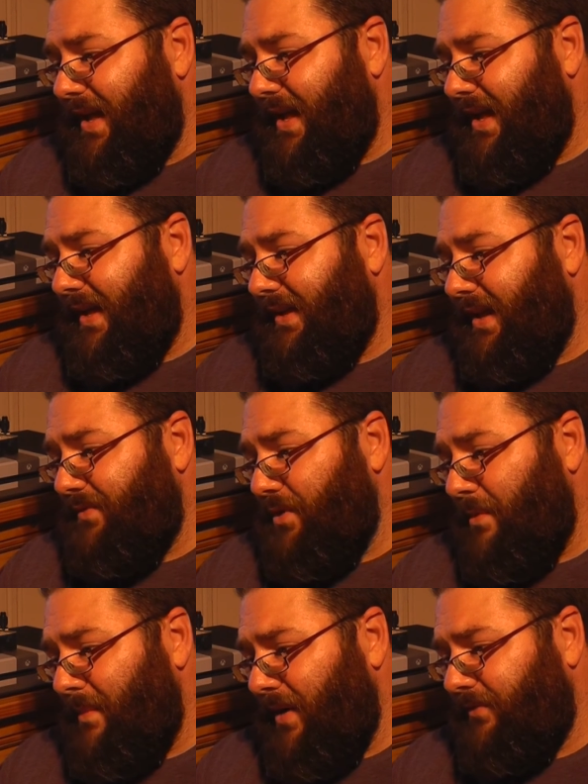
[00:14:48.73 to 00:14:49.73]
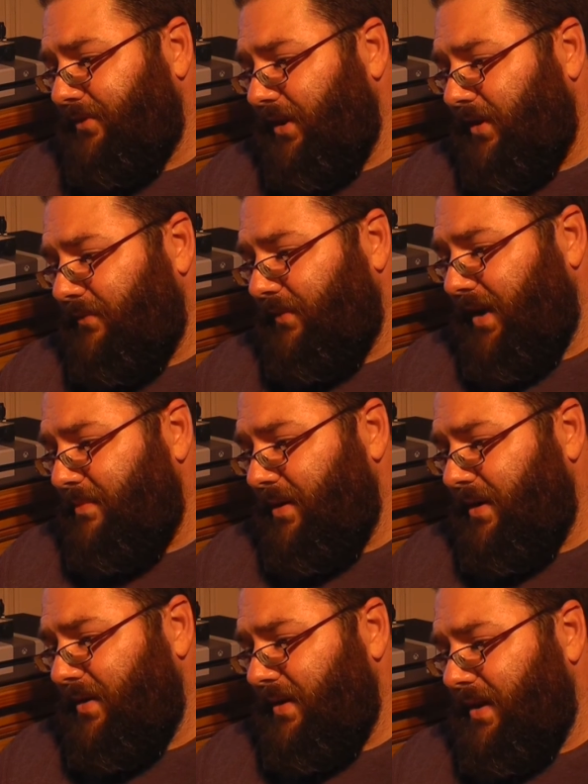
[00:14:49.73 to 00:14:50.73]
And if you're a mouth to lung
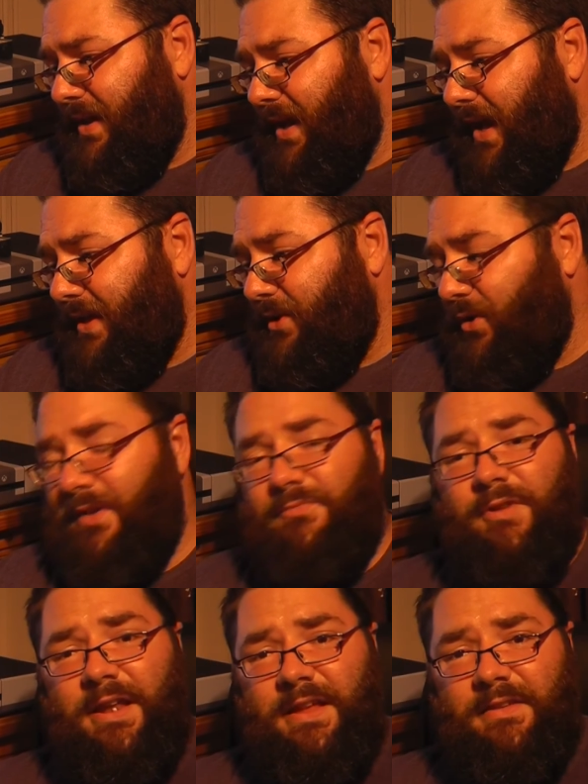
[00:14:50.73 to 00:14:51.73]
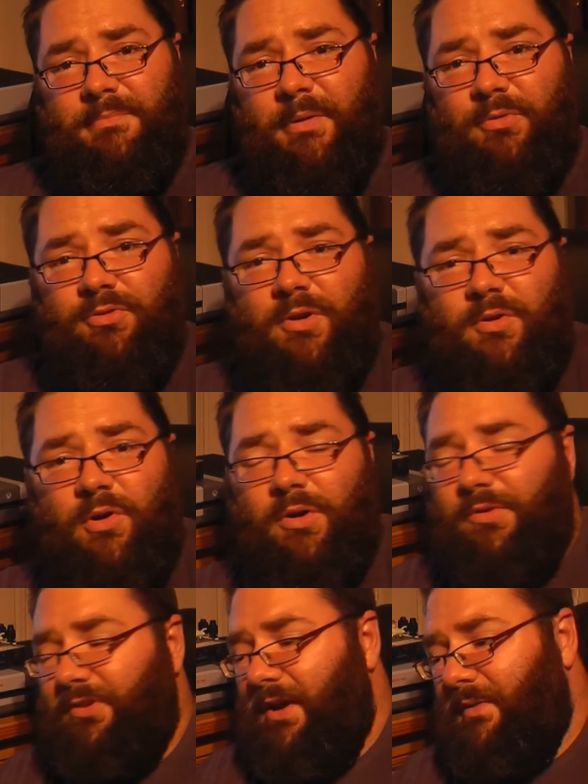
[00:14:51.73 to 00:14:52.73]
vapor and you're not ready to build your own
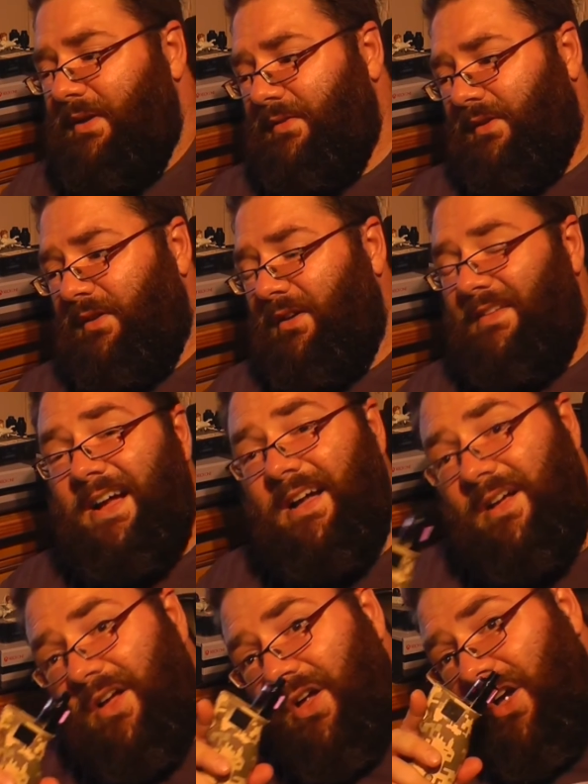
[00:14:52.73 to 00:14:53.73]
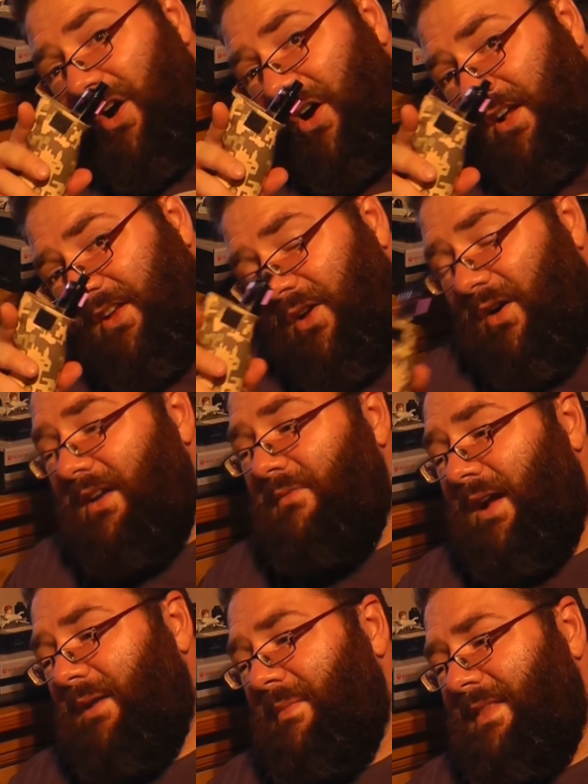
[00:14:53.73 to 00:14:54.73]
coils yet or anything like that, I can highly
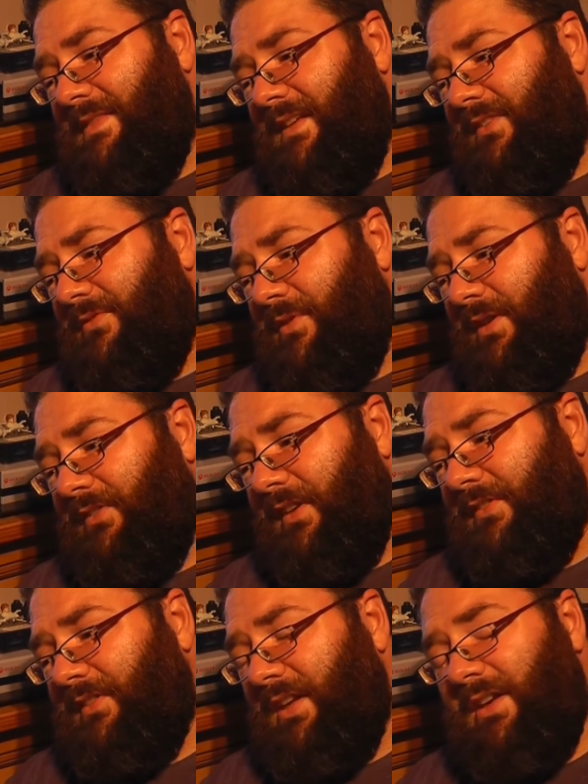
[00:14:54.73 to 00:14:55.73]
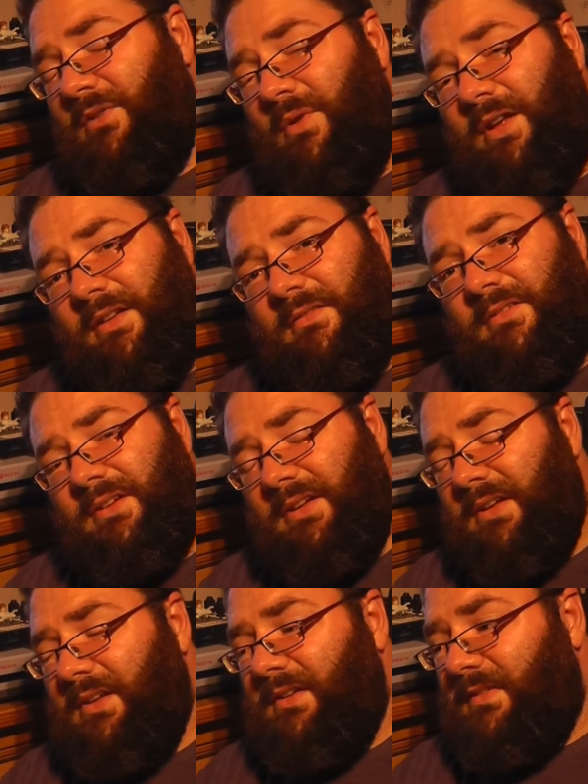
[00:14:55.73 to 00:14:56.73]
recommend this for only 16 quid.
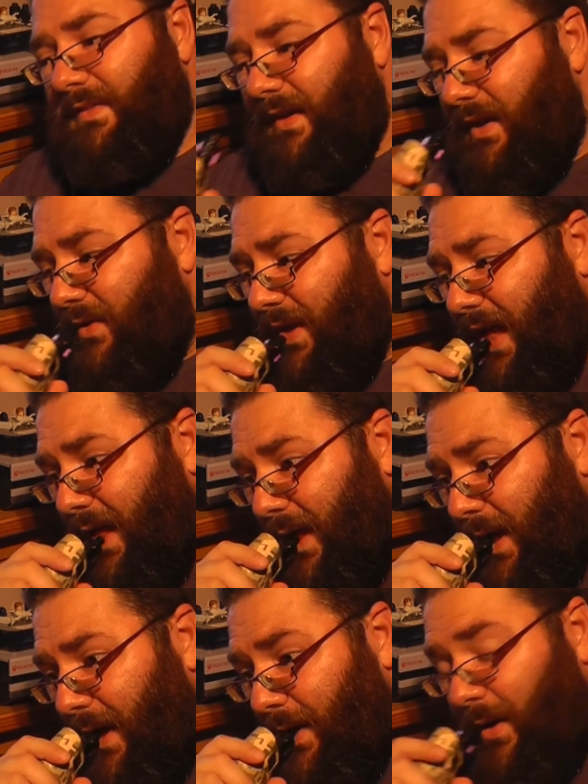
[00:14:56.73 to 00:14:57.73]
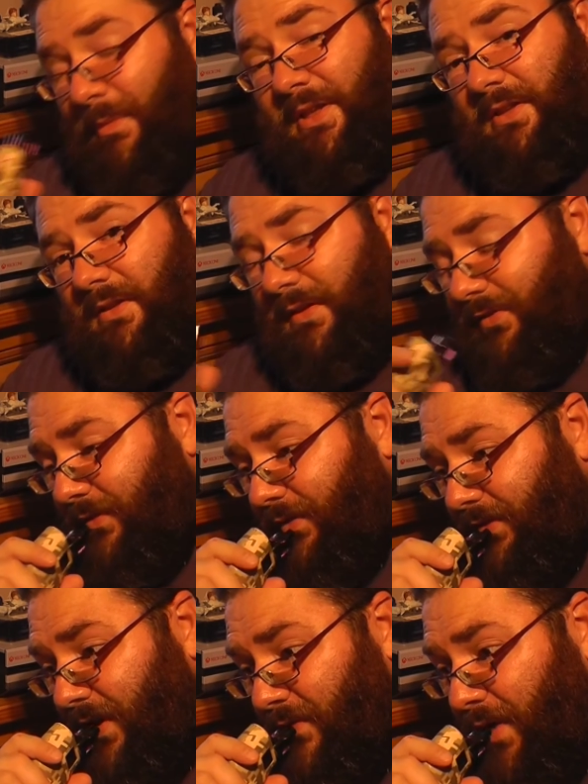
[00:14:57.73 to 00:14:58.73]
So yeah, I mean, you can see for
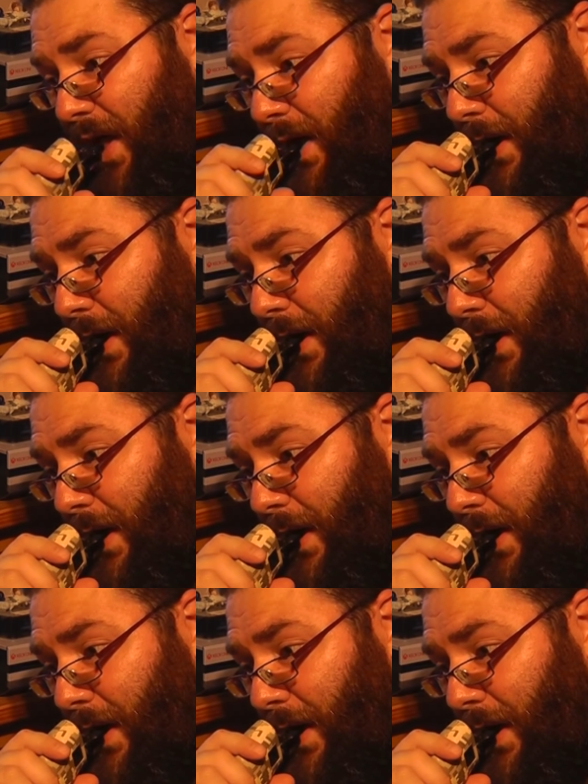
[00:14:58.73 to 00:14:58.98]
yourself.